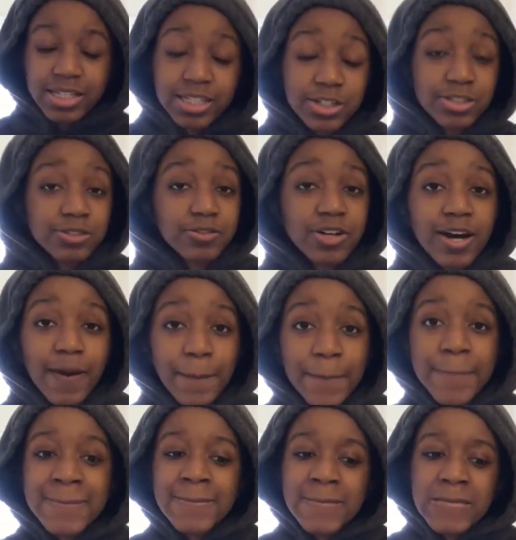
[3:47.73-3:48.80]
I
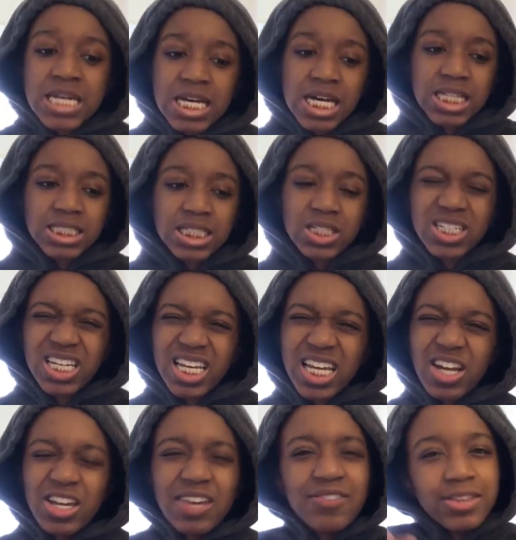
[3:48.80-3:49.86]
was like, okay,
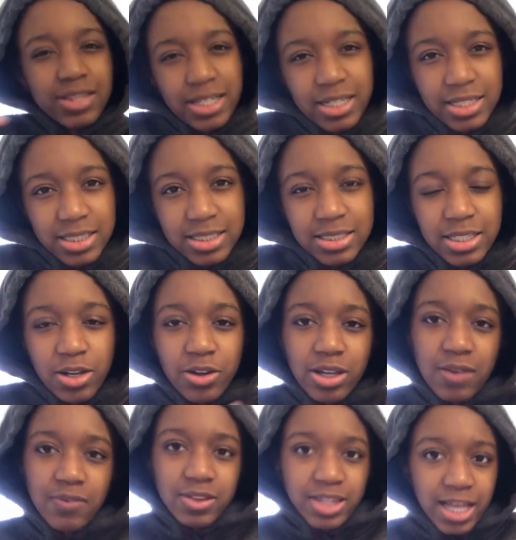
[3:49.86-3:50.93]
I'll give it this and I'll
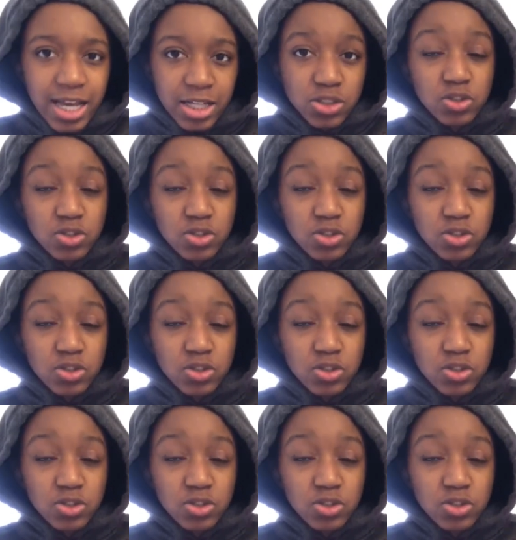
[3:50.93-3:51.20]
give it that.